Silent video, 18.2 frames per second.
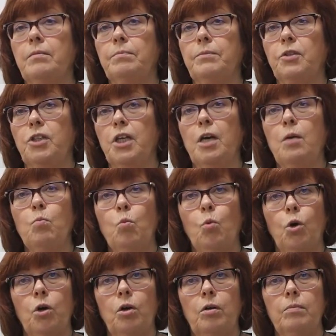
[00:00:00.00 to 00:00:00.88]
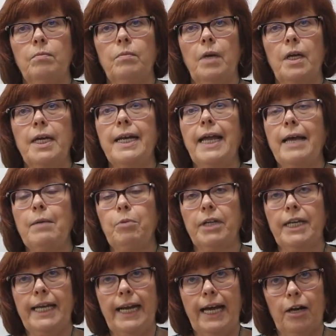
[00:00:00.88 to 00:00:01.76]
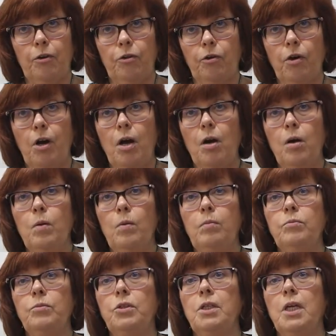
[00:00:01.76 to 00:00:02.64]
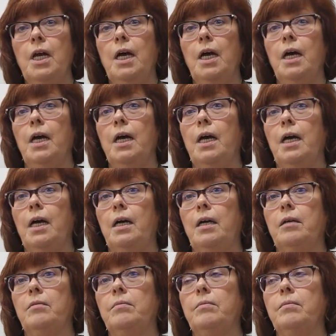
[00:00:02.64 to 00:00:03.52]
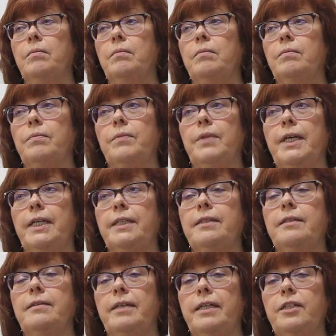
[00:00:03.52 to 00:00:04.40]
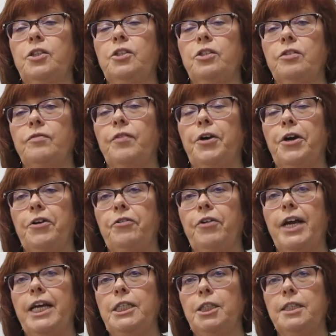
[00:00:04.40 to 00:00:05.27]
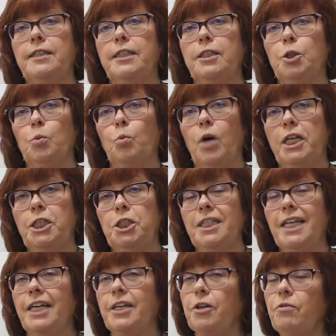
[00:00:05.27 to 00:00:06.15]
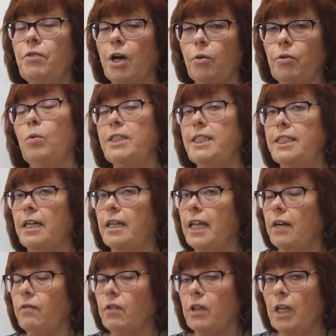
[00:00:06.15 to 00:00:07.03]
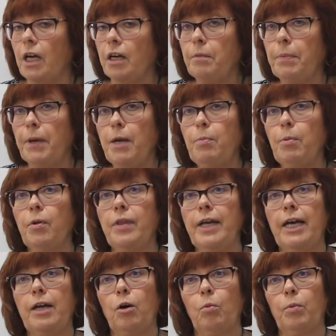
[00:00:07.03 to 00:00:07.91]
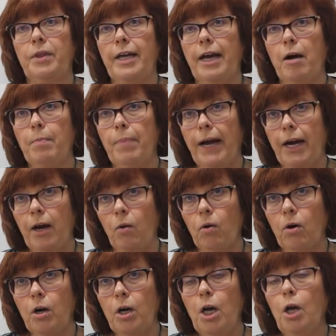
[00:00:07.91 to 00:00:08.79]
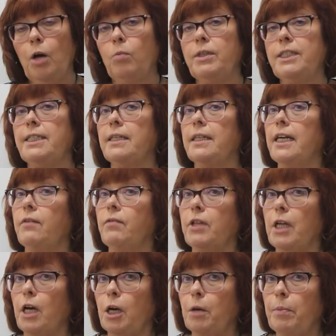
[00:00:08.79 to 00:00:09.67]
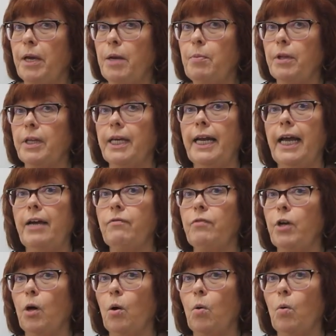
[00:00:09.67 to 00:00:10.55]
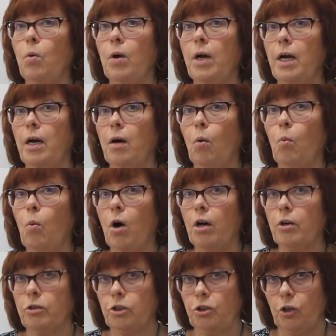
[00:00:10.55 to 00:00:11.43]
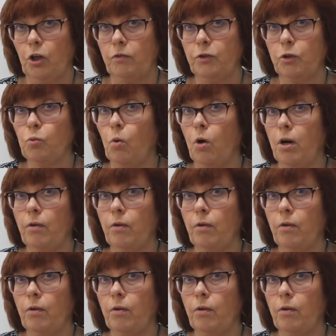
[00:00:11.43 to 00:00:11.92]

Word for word: some were unable to get out of their homes. Um, it's, it's just a very tragic situation. I do know that we still have a lot of people that are without power. We still have a lot of people that have no uh, water service.